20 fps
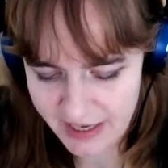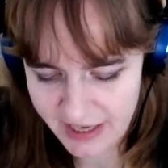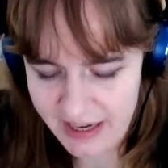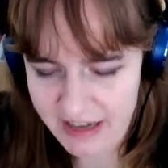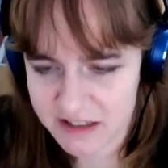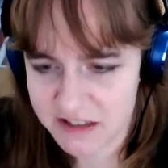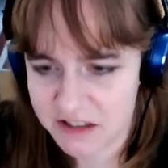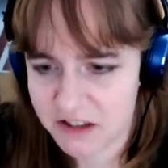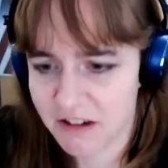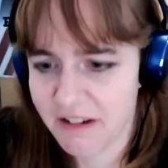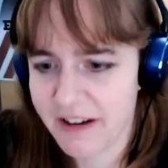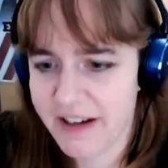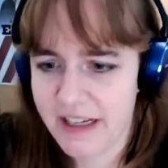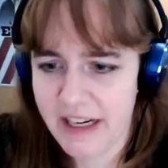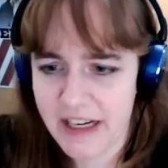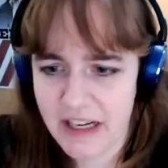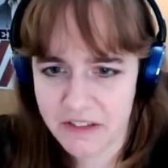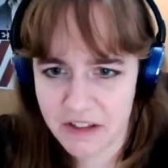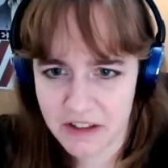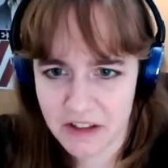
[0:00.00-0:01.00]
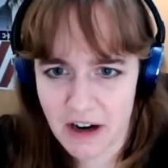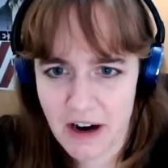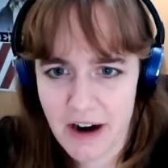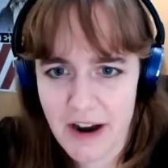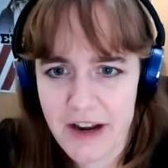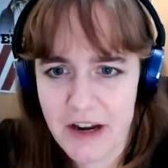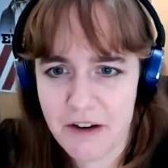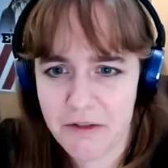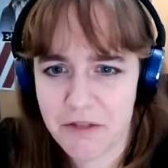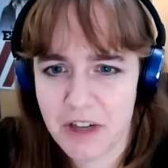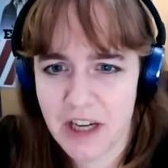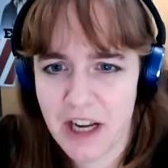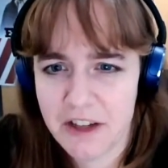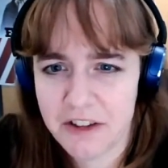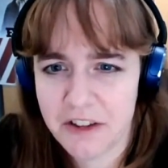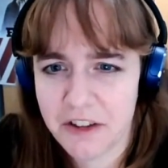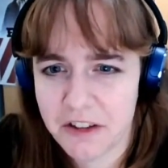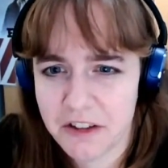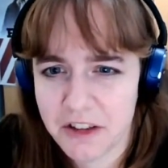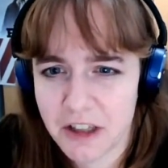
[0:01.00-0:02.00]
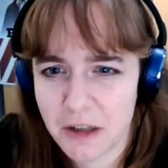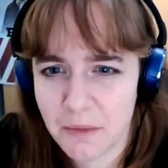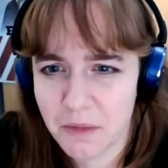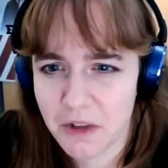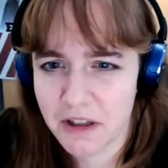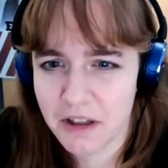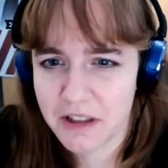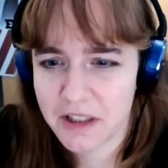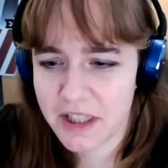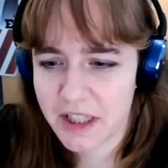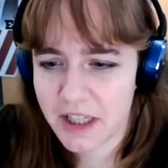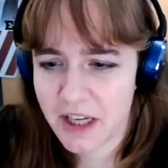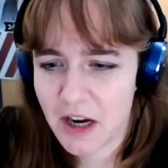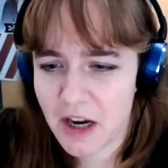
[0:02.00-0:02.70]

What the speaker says: historically at the kind of relationship that